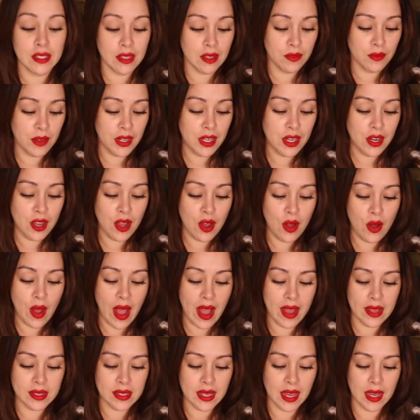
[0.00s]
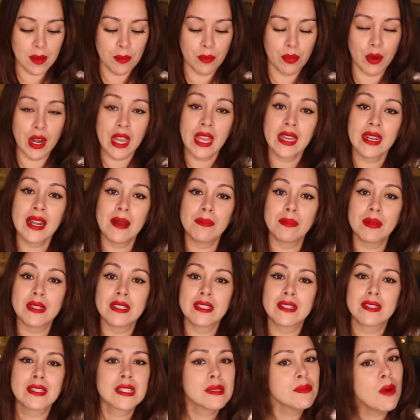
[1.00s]
of the video as I break it up
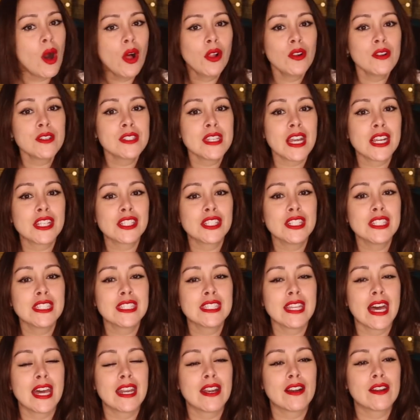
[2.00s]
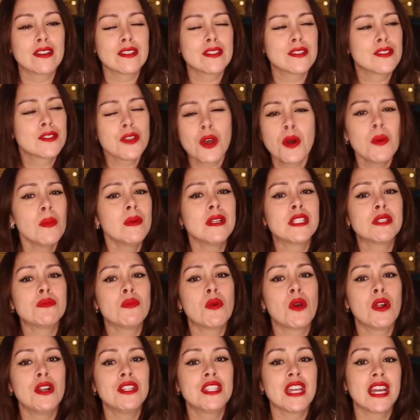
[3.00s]
into smaller sections that are so much
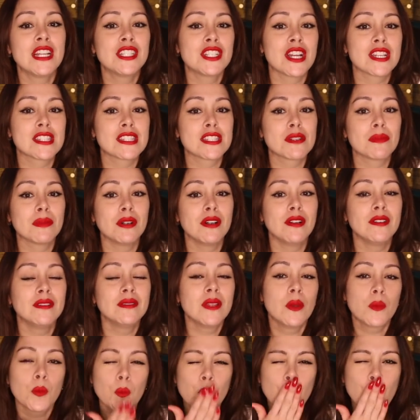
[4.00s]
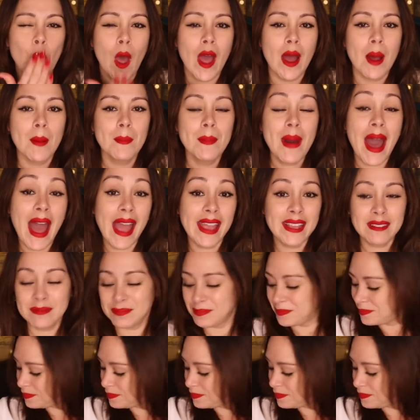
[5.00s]
more digestible. Bye!